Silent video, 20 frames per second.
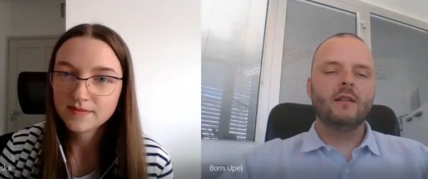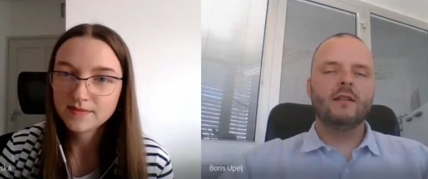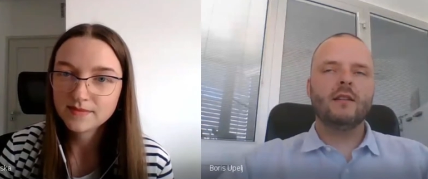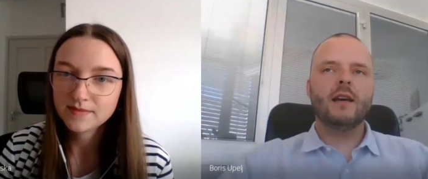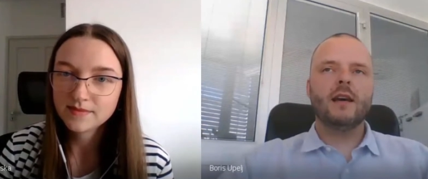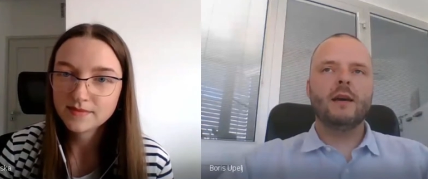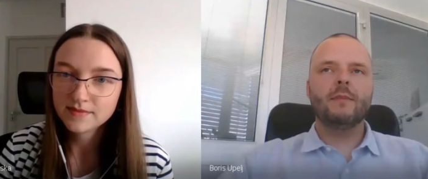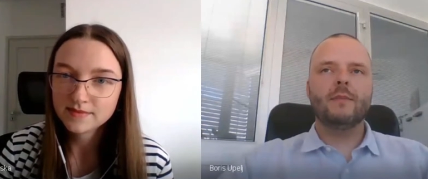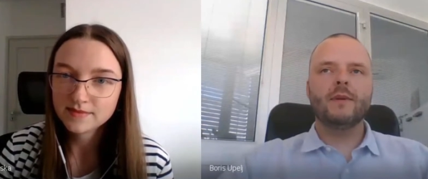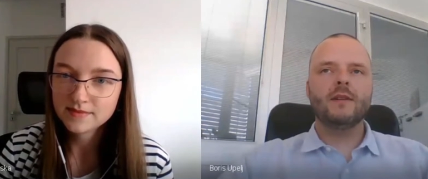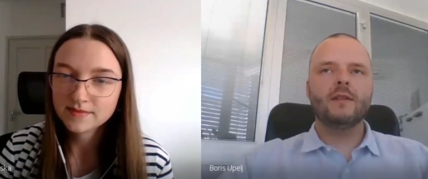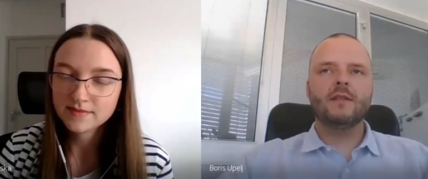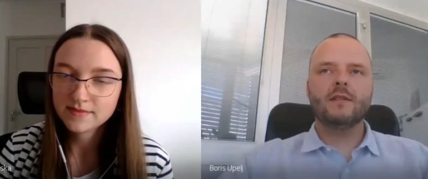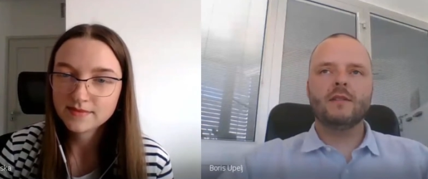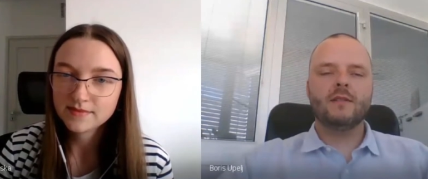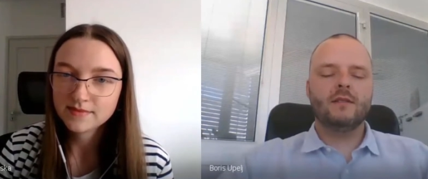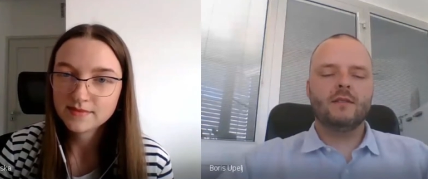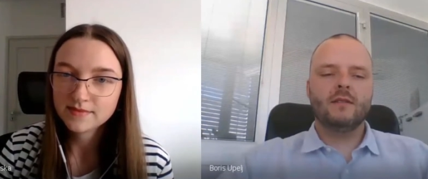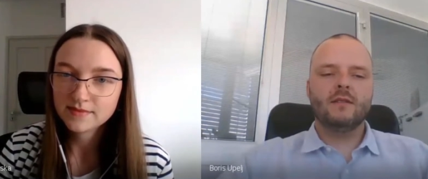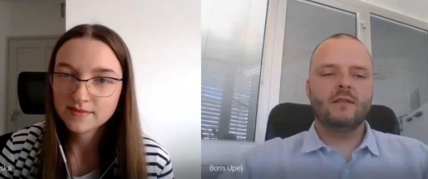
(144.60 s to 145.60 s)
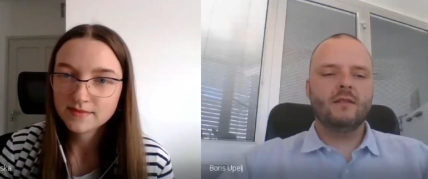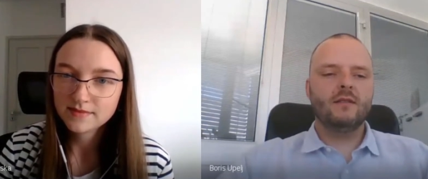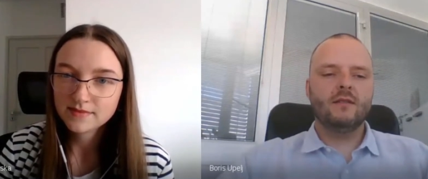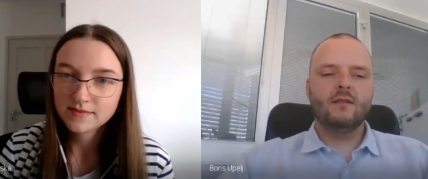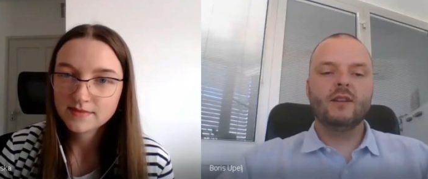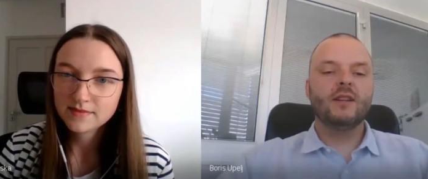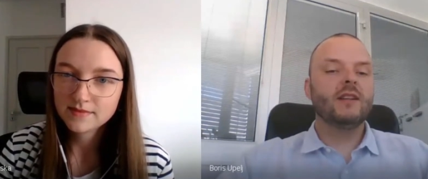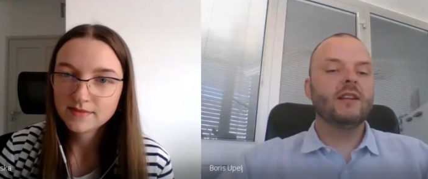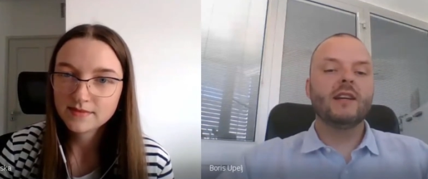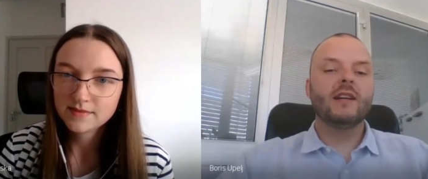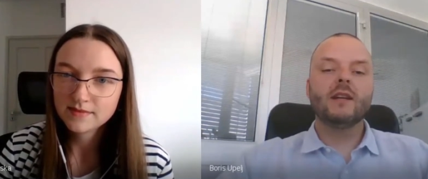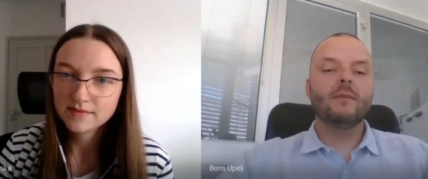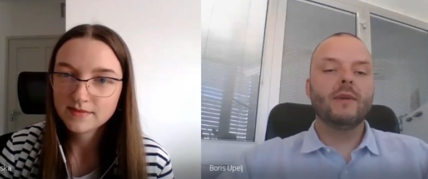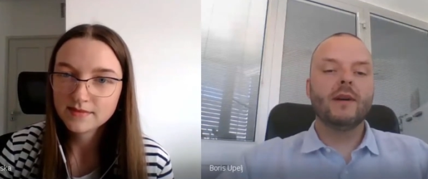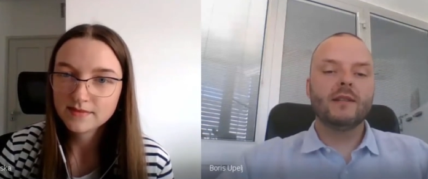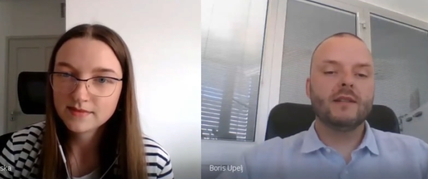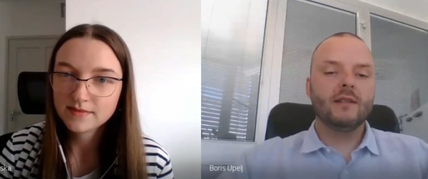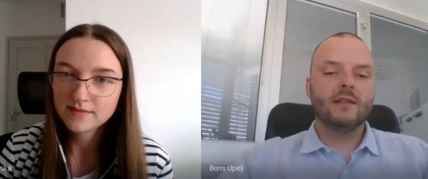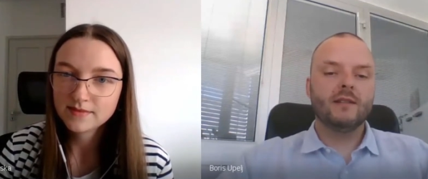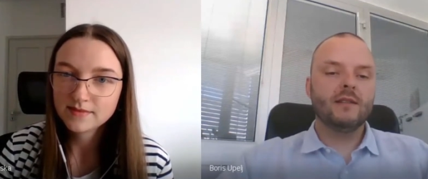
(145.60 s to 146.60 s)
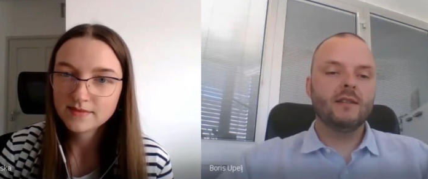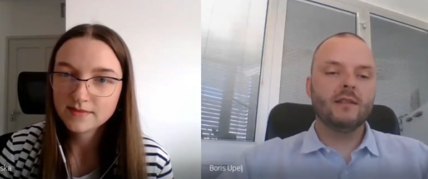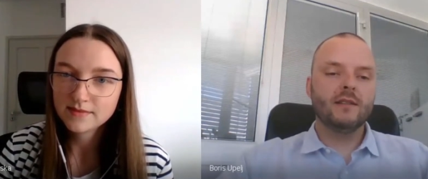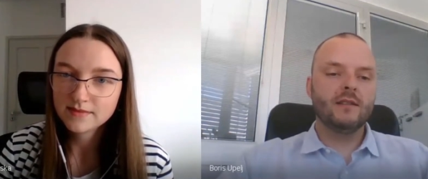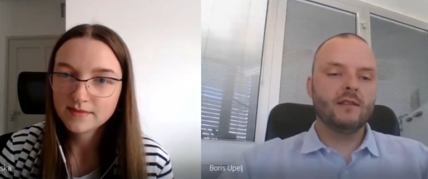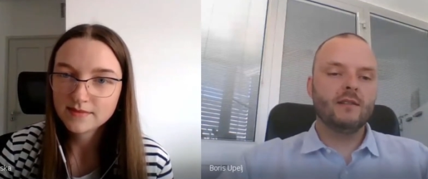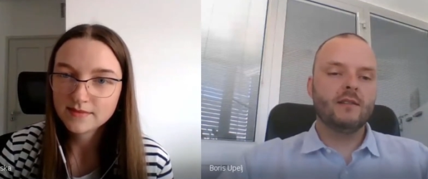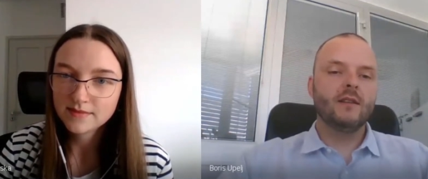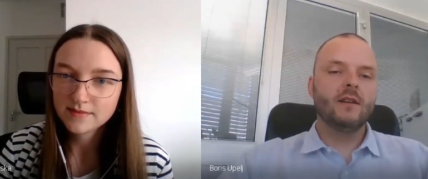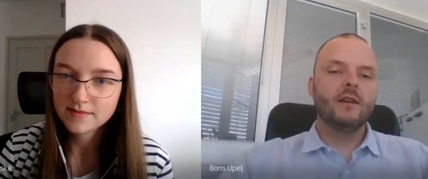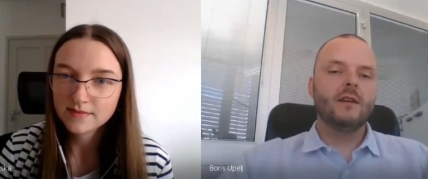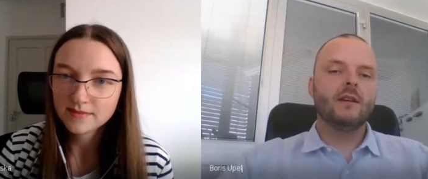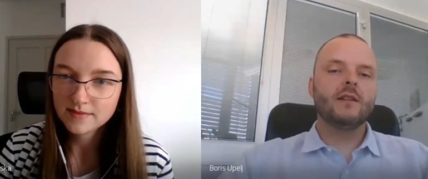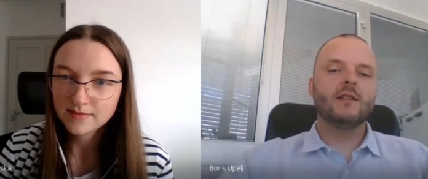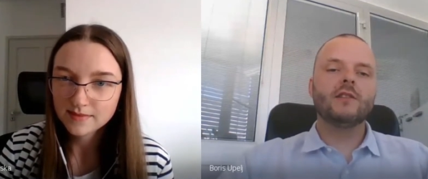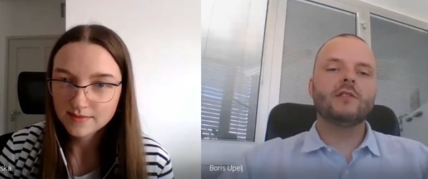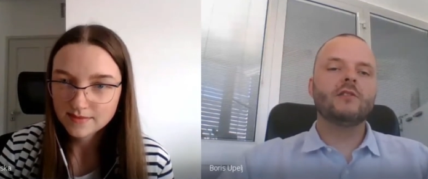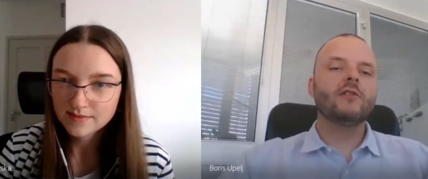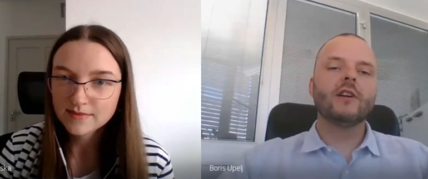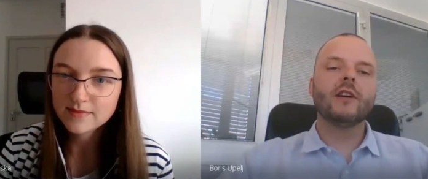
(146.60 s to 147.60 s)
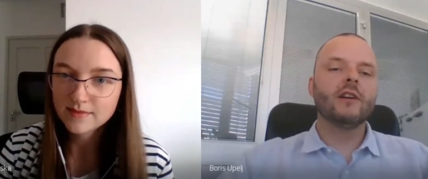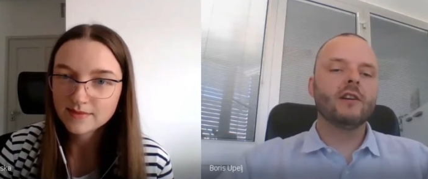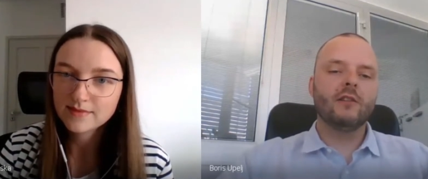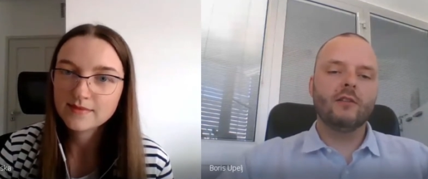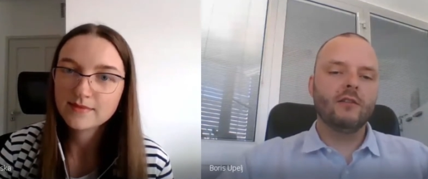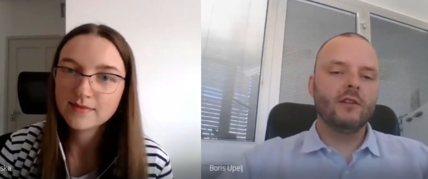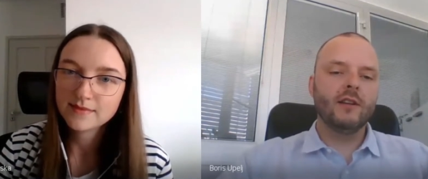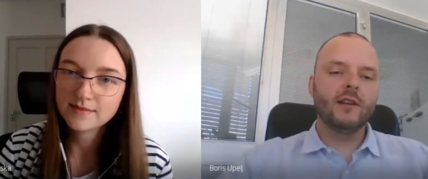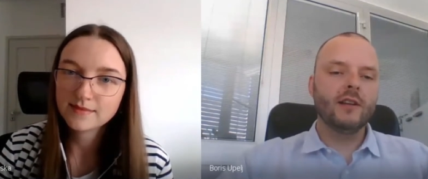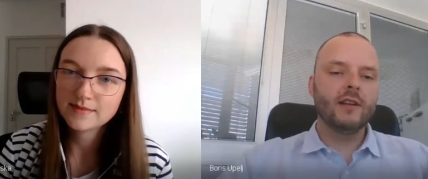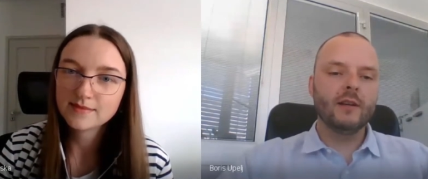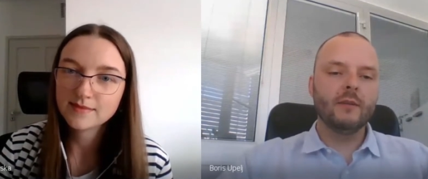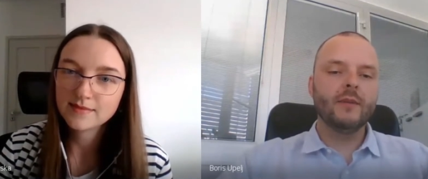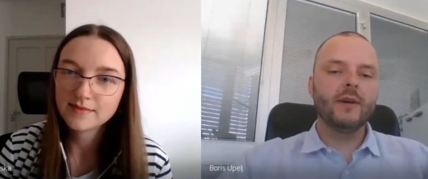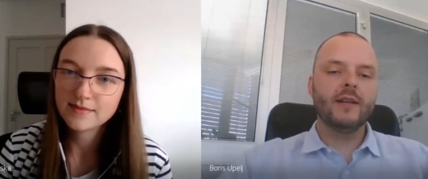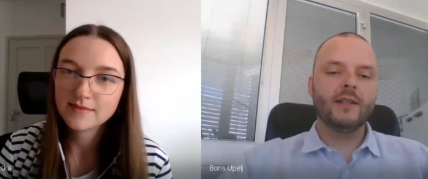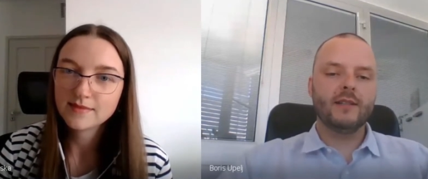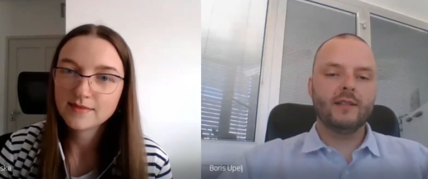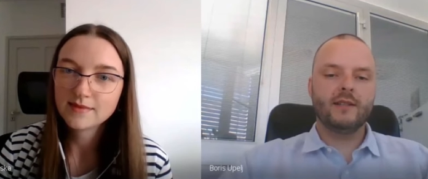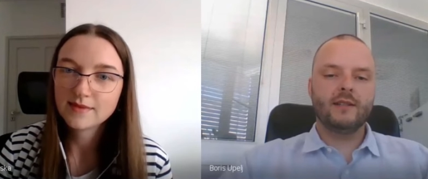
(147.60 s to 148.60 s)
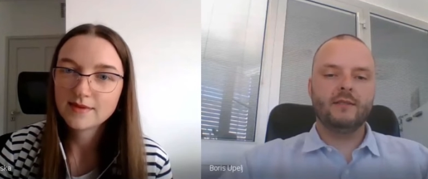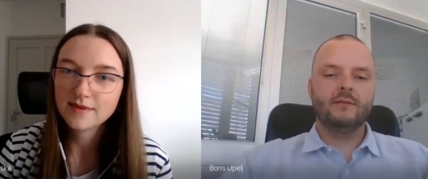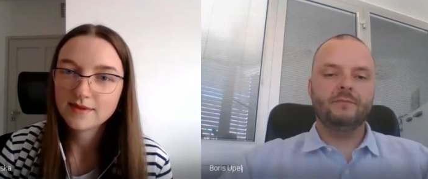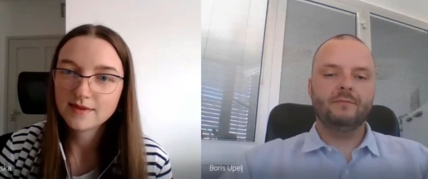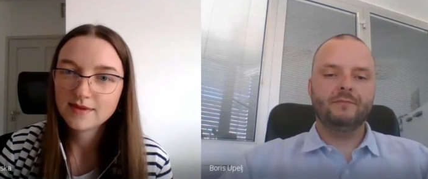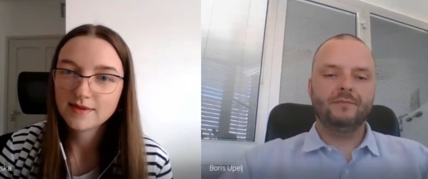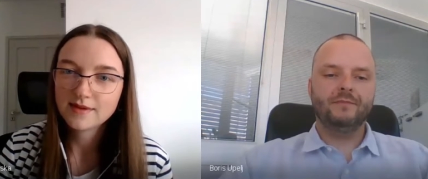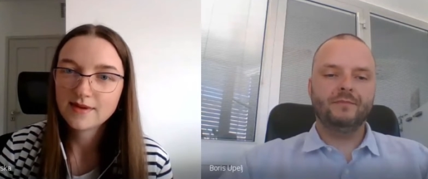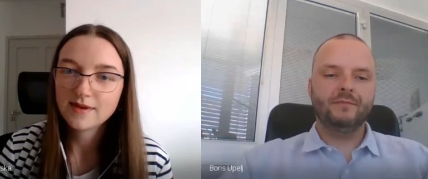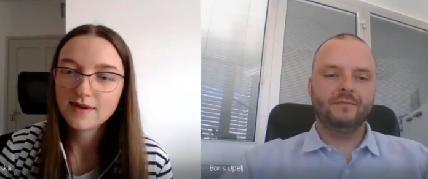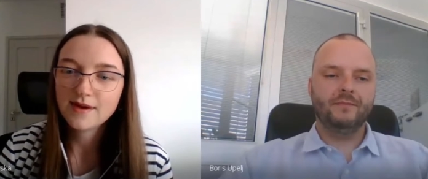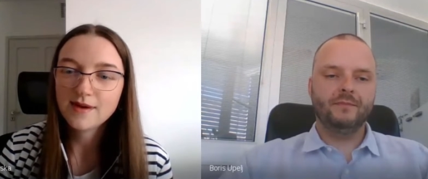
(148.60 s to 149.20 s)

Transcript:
Speaker 1: that happens on a daily basis since it's triggered on a daily basis.